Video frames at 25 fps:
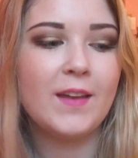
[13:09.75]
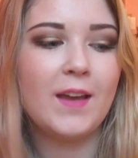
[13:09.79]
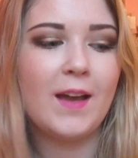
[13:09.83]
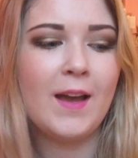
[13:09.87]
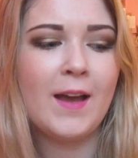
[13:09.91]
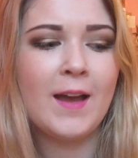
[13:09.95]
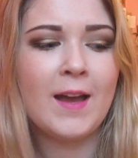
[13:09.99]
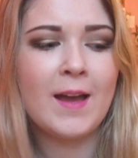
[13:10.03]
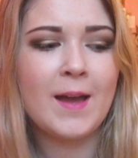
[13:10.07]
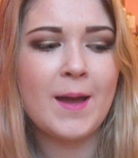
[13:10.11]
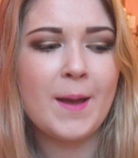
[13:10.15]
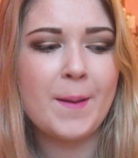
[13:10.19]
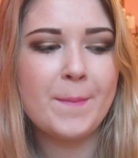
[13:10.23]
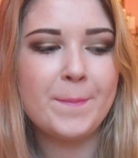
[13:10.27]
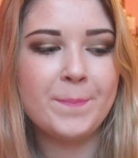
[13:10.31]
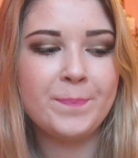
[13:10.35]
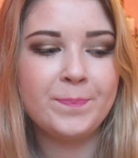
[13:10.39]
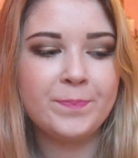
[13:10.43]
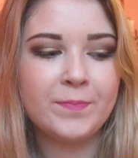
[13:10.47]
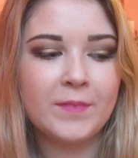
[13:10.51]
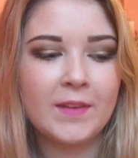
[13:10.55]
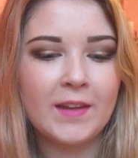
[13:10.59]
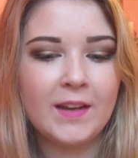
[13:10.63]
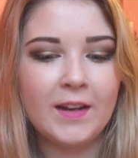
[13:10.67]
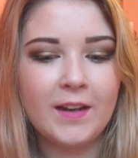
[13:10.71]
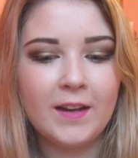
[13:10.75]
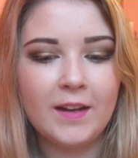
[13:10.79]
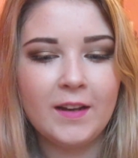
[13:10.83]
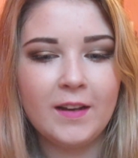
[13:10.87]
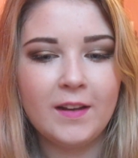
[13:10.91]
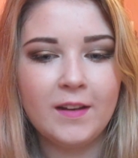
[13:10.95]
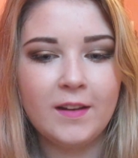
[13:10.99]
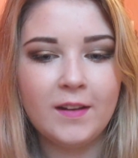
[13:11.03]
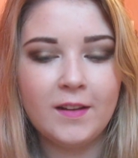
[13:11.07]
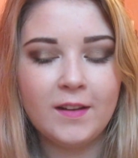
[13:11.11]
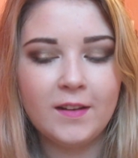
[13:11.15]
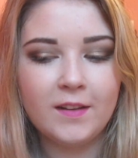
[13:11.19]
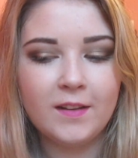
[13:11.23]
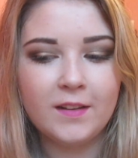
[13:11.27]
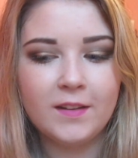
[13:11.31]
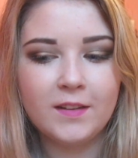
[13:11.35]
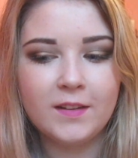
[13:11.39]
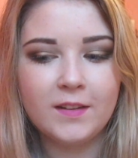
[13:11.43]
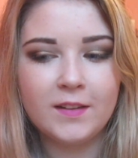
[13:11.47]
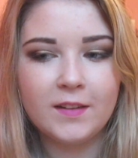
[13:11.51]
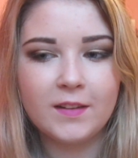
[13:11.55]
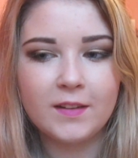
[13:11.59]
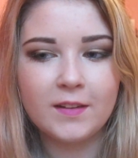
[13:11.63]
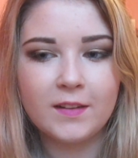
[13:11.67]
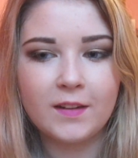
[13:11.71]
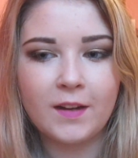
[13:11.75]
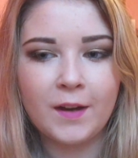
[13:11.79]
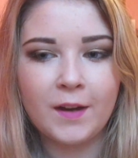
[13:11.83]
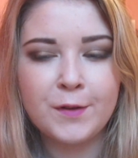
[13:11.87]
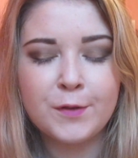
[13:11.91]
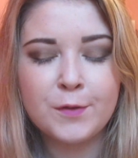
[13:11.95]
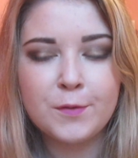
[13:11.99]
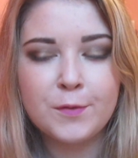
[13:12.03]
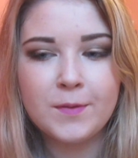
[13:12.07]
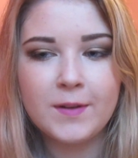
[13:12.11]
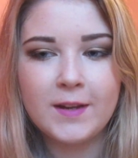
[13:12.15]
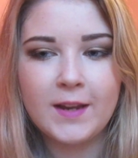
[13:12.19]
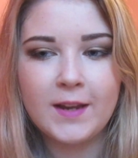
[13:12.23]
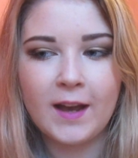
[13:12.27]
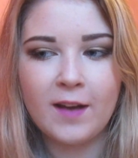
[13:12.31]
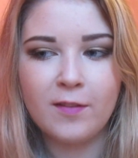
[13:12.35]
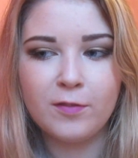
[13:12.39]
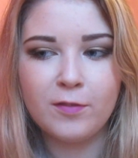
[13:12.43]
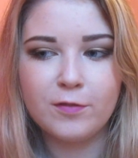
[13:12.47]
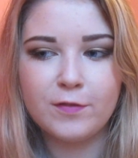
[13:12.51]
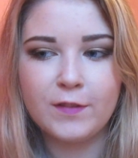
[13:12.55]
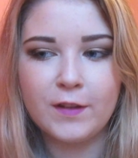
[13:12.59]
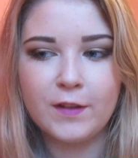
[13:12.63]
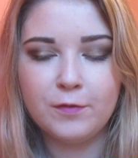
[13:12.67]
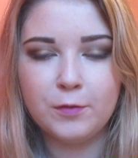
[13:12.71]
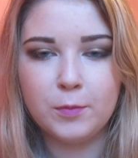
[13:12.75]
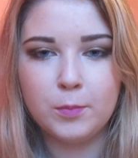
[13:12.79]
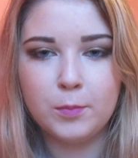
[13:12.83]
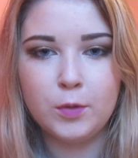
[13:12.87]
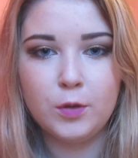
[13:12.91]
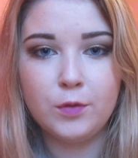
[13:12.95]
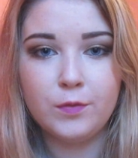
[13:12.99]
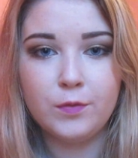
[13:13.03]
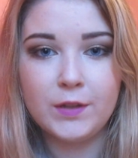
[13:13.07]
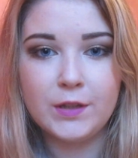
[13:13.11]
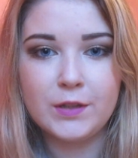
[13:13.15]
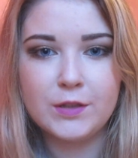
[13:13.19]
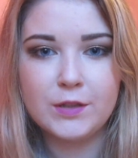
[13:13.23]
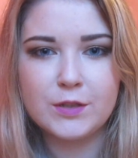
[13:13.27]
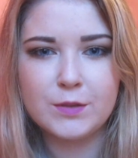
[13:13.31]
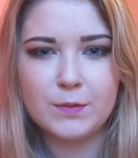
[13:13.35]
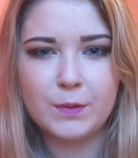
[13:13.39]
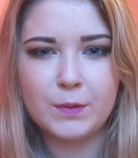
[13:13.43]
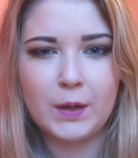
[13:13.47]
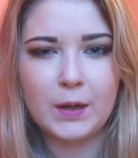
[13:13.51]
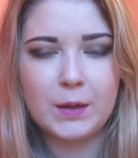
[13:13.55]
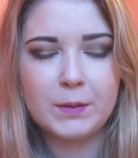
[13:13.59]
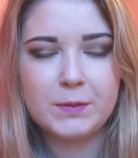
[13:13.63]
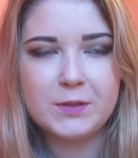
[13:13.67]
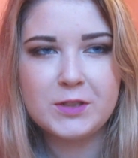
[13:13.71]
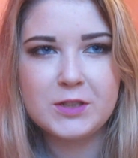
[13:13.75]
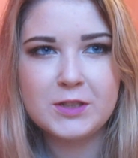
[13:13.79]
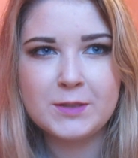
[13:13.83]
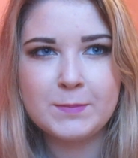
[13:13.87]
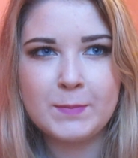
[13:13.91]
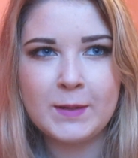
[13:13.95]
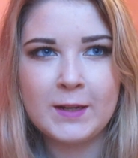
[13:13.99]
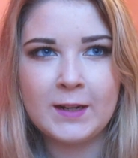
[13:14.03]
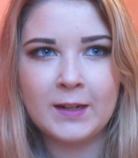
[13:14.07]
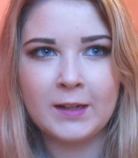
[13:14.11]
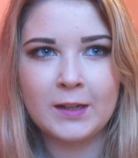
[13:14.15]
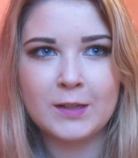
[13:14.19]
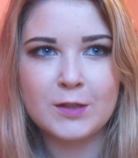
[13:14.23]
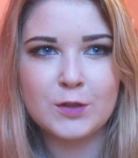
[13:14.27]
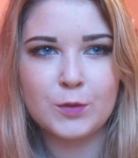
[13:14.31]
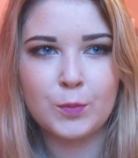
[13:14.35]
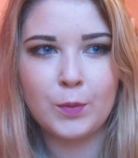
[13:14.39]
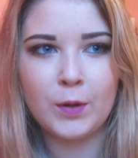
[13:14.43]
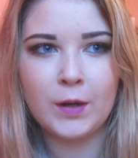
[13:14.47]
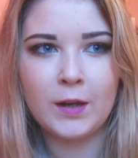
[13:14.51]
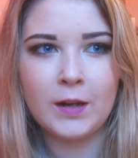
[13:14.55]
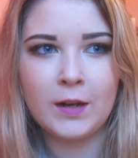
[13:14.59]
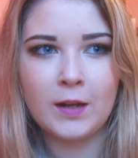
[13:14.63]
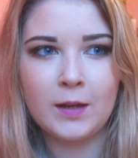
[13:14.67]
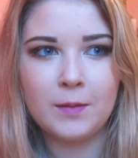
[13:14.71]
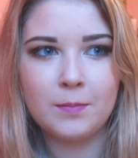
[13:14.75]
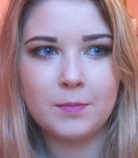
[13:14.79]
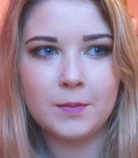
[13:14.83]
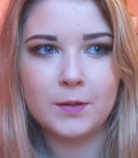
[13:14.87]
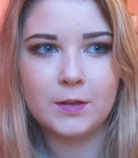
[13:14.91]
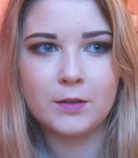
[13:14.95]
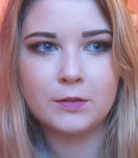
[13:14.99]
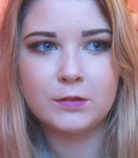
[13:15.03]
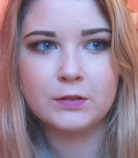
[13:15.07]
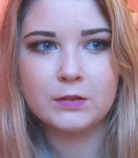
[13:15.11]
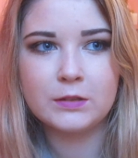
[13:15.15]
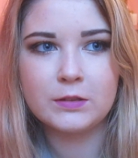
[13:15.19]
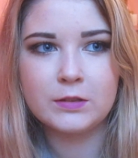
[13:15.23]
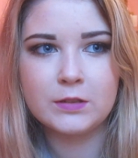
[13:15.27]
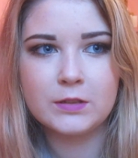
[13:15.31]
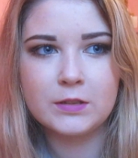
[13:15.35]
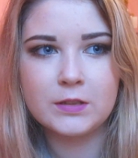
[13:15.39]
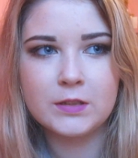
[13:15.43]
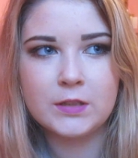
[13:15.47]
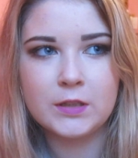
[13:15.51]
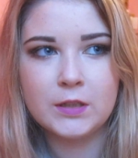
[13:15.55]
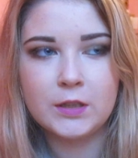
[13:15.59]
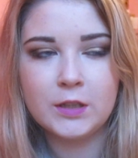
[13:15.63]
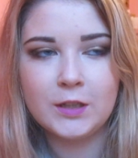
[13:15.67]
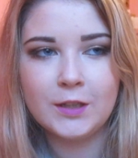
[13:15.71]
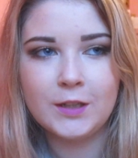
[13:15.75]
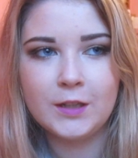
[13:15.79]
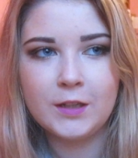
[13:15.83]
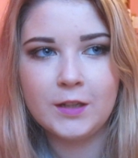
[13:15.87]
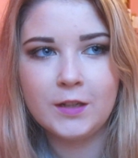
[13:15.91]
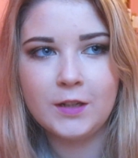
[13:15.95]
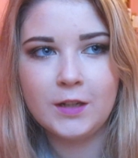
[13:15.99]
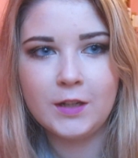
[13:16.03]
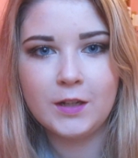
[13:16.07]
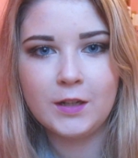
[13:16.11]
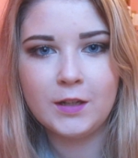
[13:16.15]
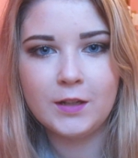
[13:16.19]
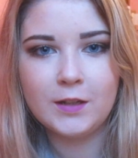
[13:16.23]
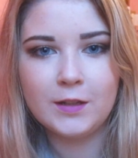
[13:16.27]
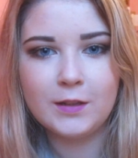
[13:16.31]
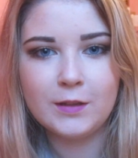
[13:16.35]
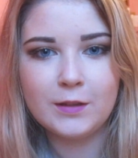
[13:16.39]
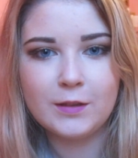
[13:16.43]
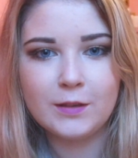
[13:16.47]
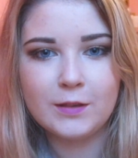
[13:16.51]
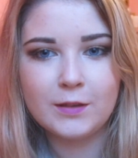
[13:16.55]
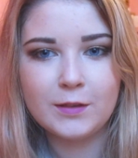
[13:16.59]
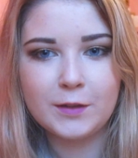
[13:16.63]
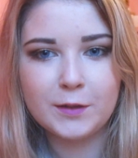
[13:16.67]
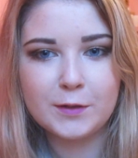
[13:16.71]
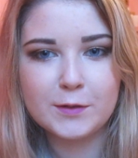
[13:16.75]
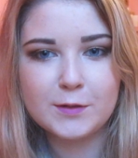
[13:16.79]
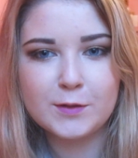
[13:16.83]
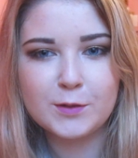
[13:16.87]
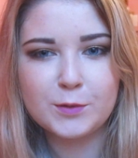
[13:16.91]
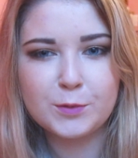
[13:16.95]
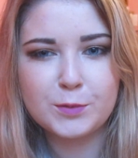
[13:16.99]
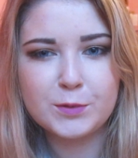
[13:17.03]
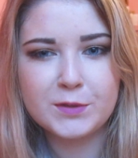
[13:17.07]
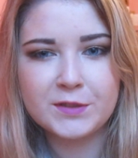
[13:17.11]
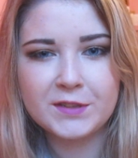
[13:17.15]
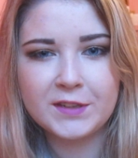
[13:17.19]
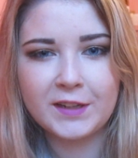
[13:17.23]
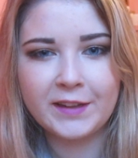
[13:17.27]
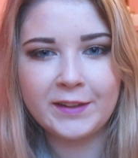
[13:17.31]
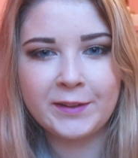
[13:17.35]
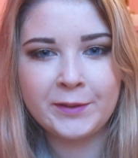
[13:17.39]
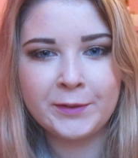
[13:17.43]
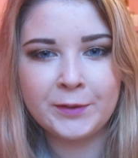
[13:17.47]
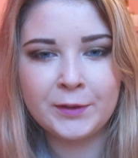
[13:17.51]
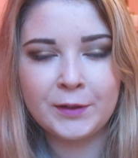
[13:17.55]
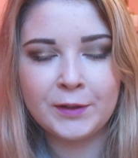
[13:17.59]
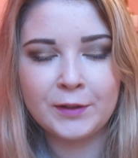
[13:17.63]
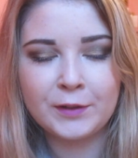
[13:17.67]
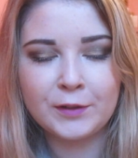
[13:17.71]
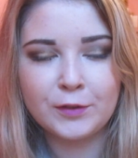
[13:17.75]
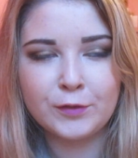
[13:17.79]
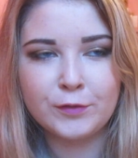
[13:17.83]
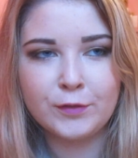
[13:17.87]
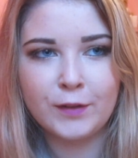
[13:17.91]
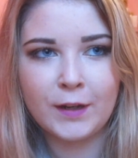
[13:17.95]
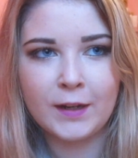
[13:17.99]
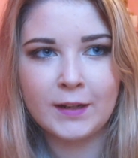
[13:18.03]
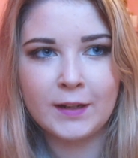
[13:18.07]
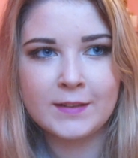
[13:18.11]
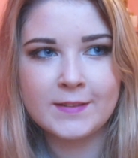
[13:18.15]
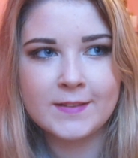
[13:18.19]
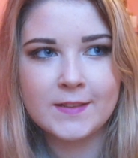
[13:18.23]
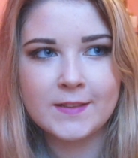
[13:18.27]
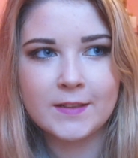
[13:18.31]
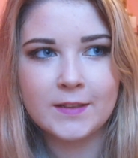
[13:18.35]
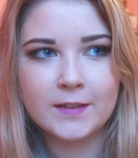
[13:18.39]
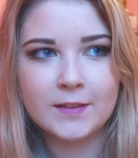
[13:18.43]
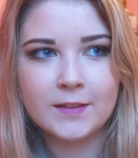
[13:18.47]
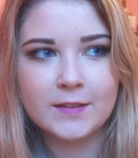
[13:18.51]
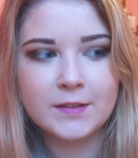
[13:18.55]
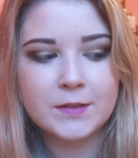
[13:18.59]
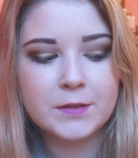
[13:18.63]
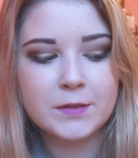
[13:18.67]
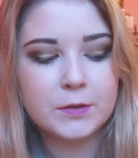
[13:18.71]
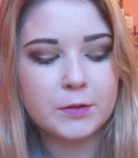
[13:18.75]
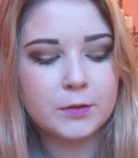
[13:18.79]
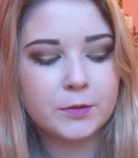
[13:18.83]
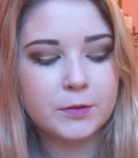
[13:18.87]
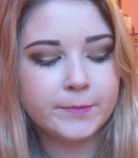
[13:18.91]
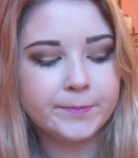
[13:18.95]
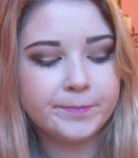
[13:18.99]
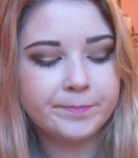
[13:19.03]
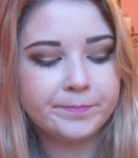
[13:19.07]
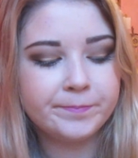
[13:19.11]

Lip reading: I don't really have a favourite movie, so I would just pick like Twilight, because there's loads of like good looking fellas in it, so